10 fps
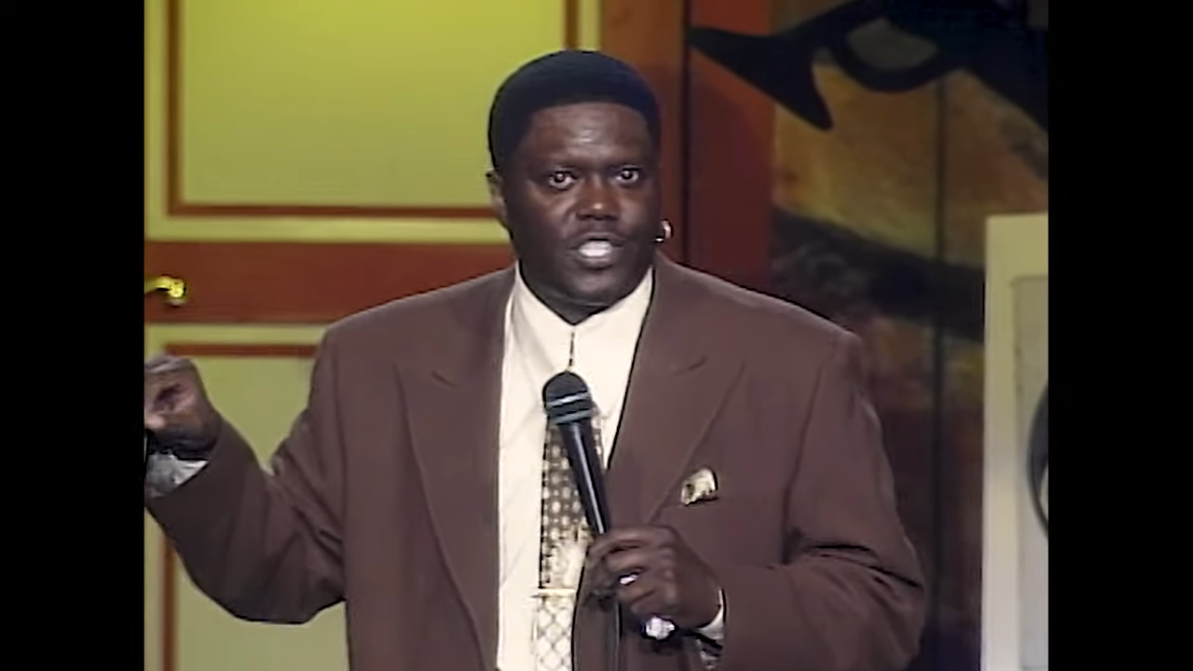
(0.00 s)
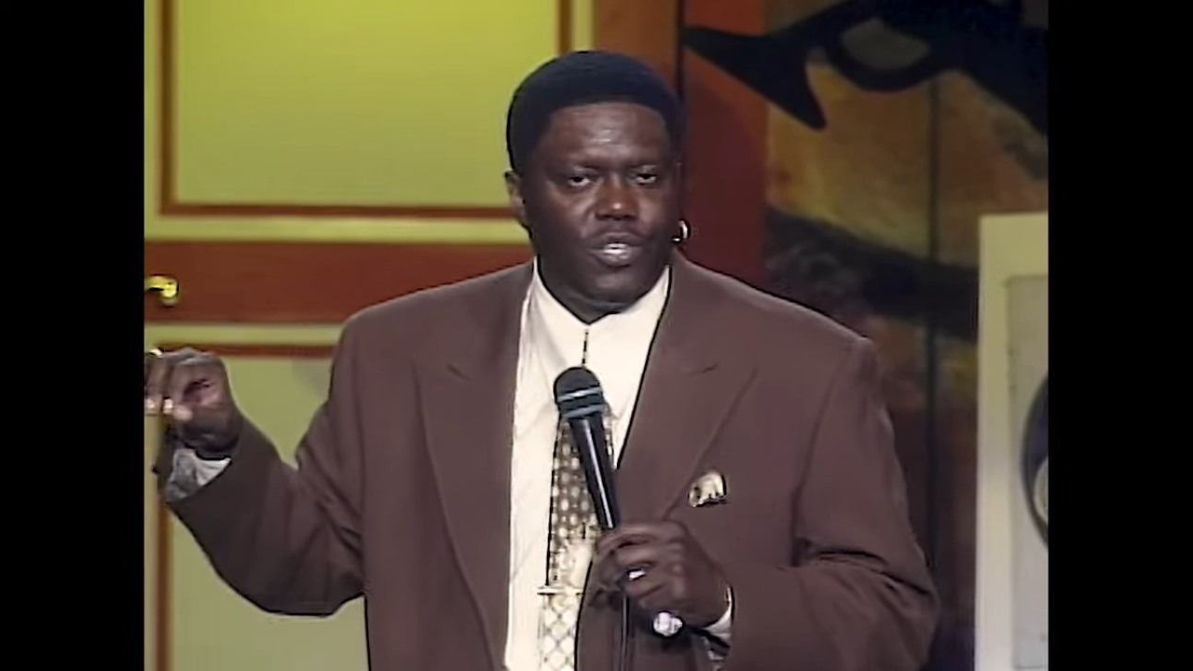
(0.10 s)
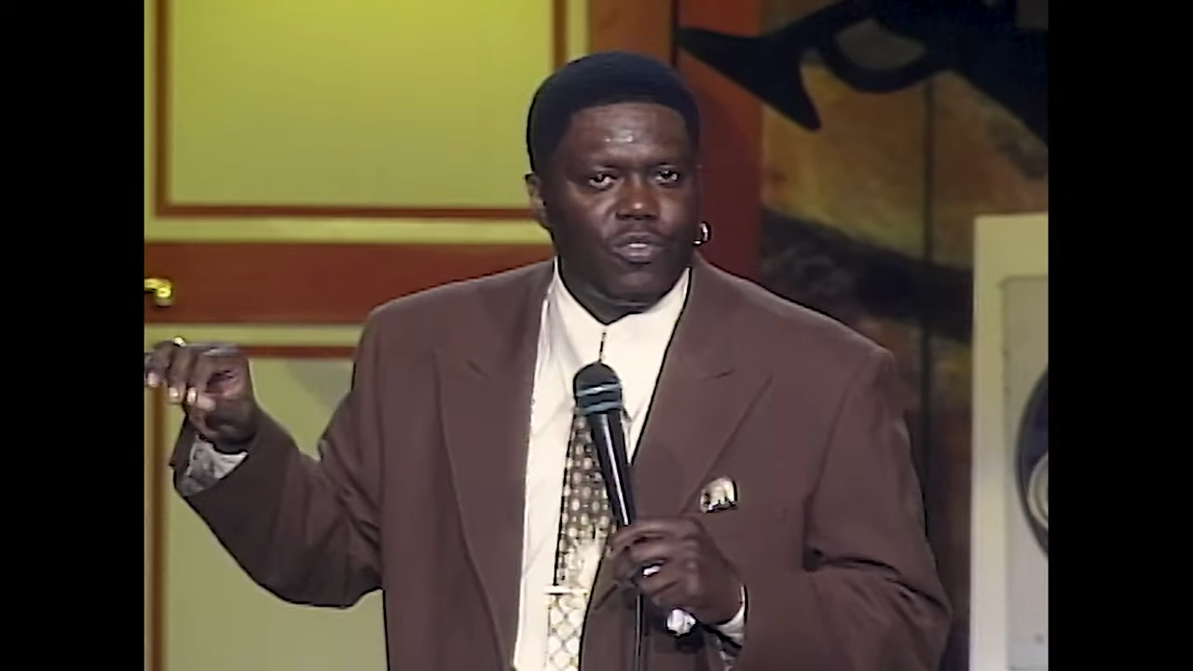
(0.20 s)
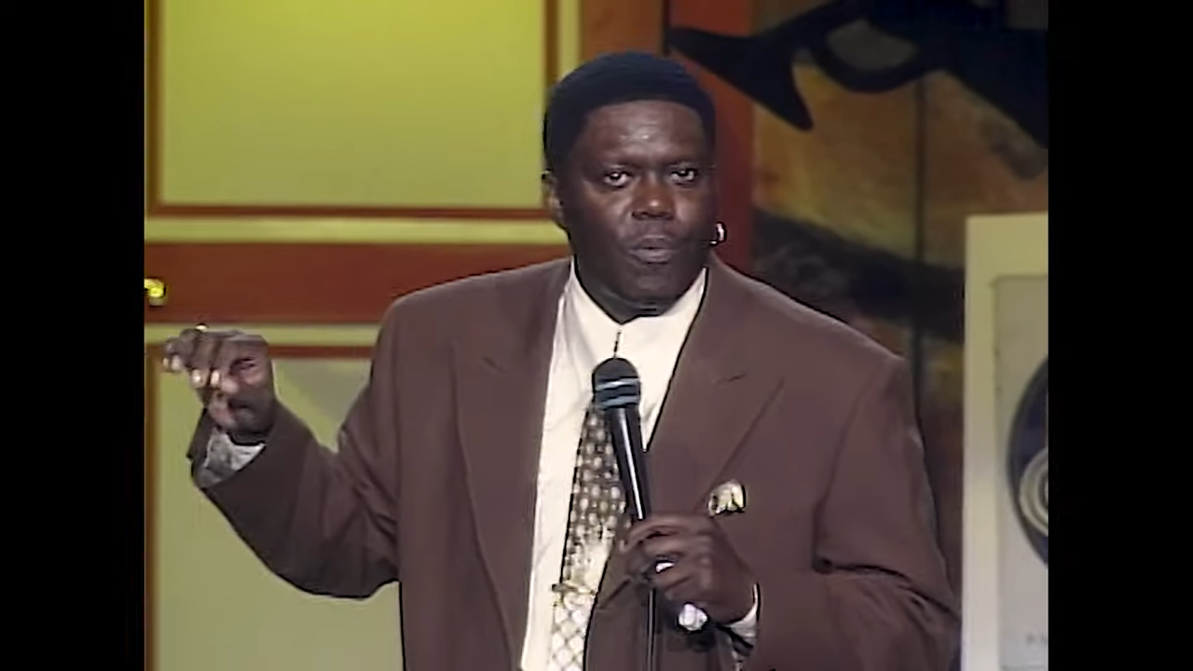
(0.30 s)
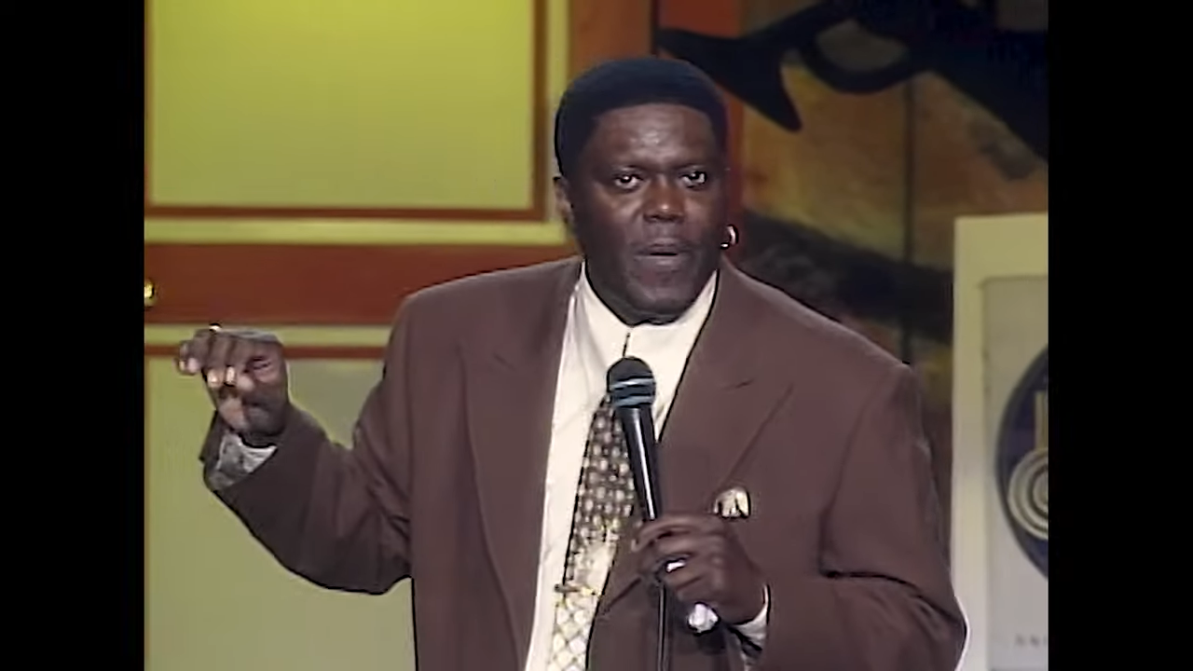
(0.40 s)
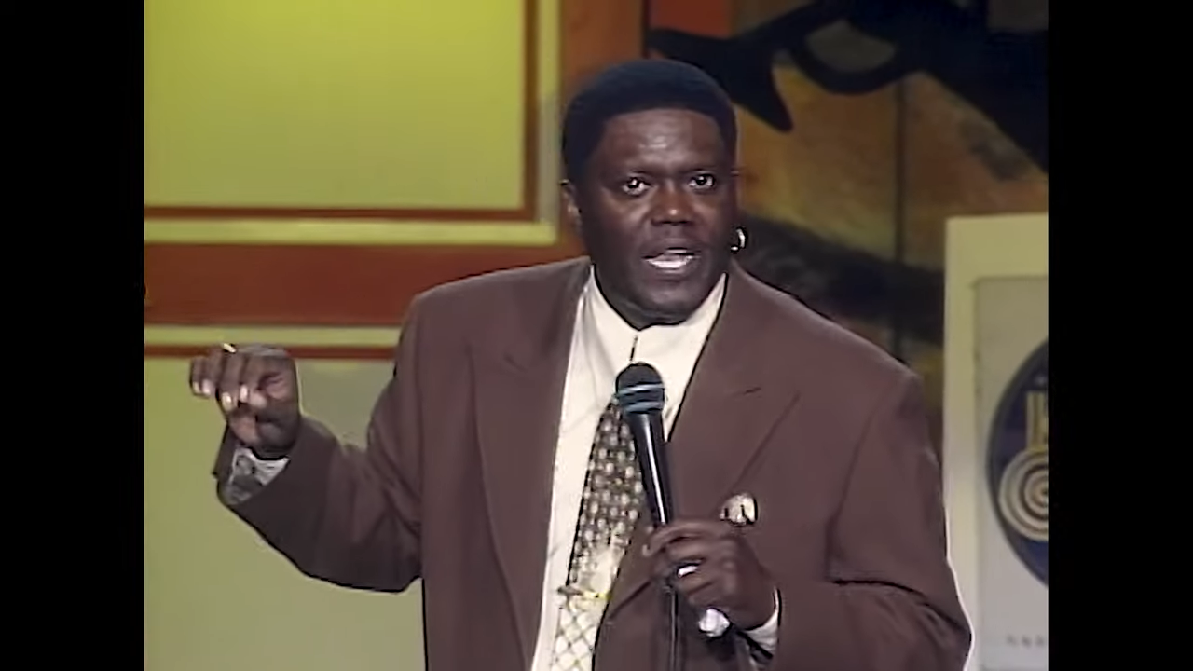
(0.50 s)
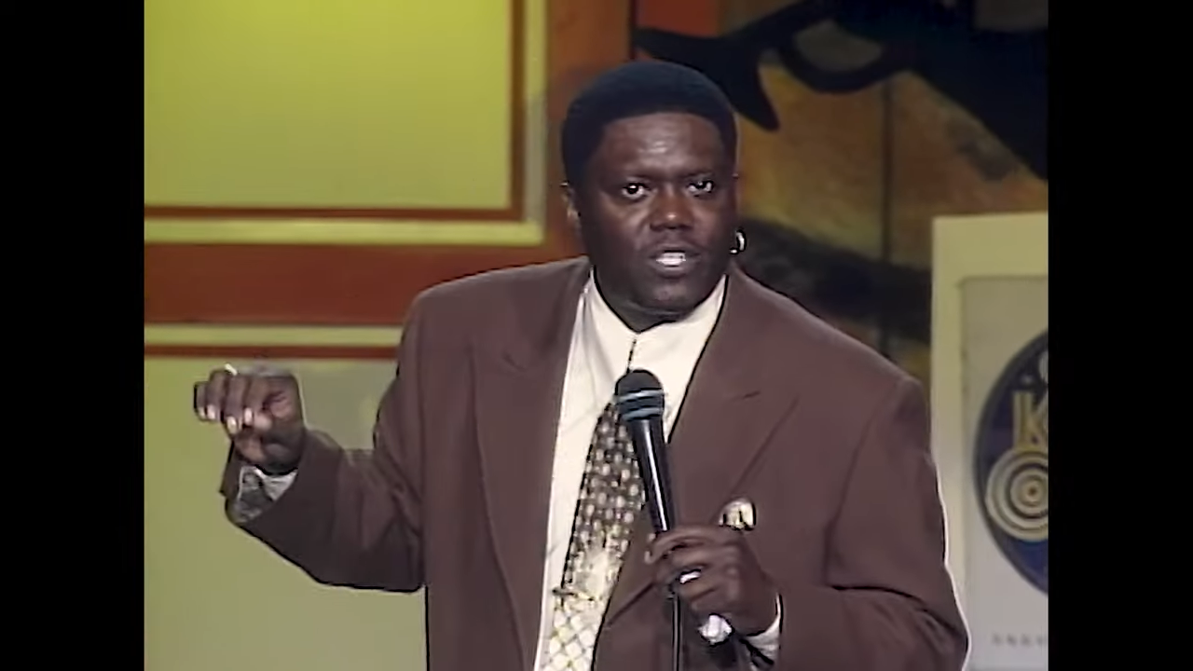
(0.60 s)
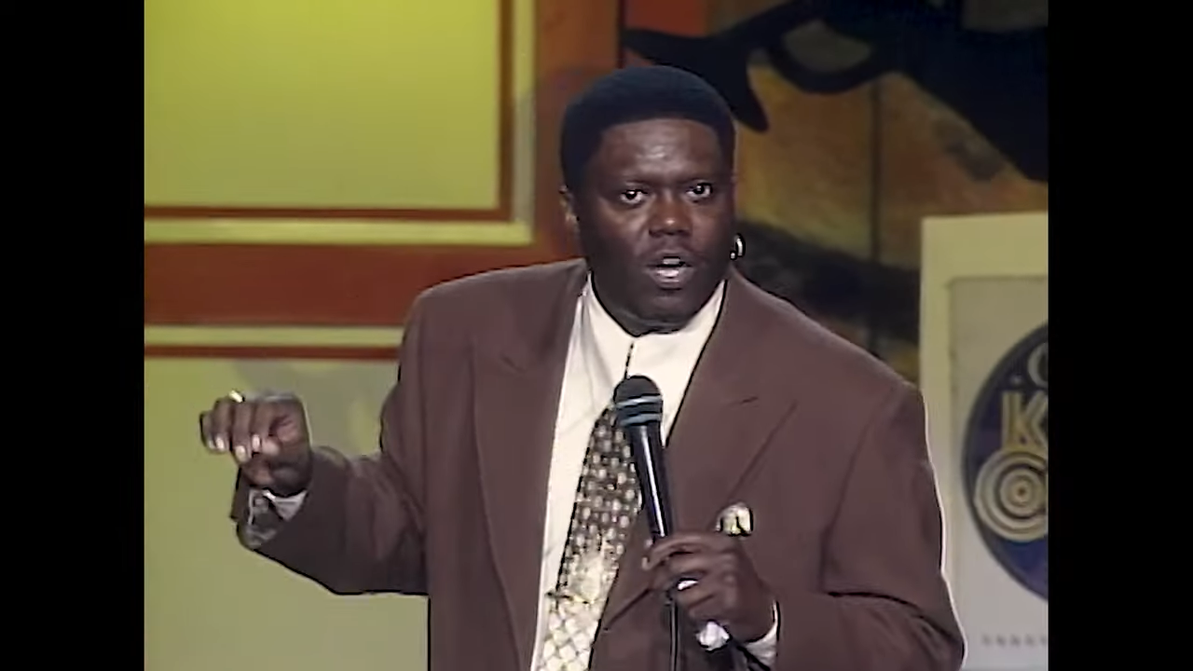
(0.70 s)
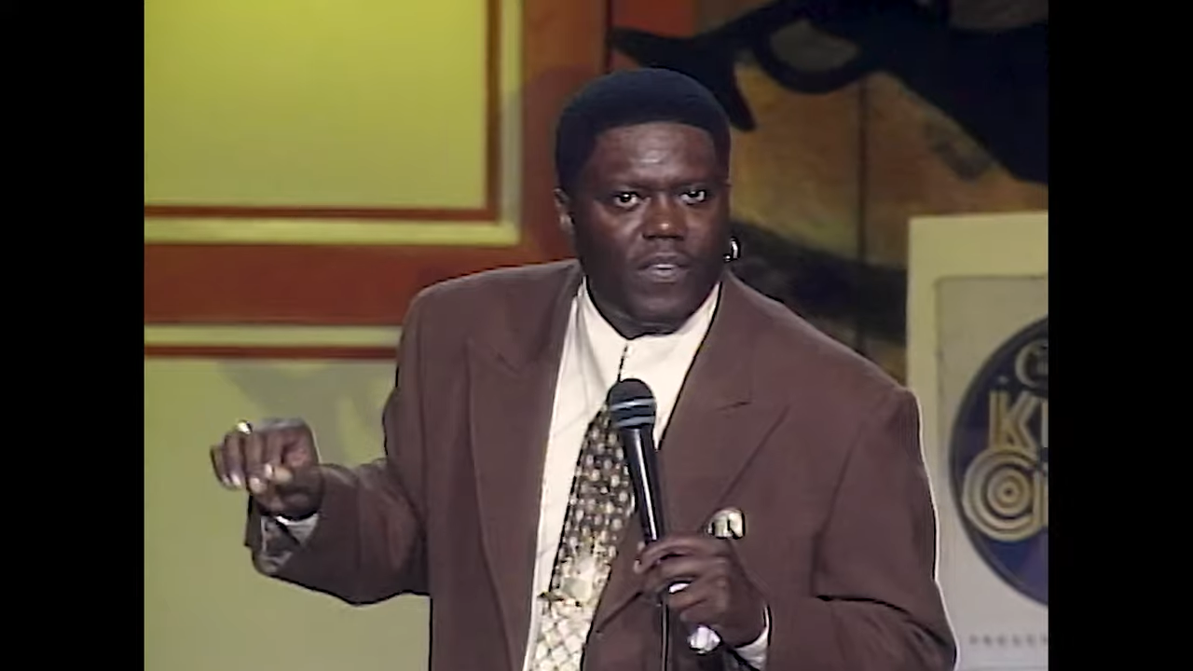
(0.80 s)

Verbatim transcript: Soon as your page goes,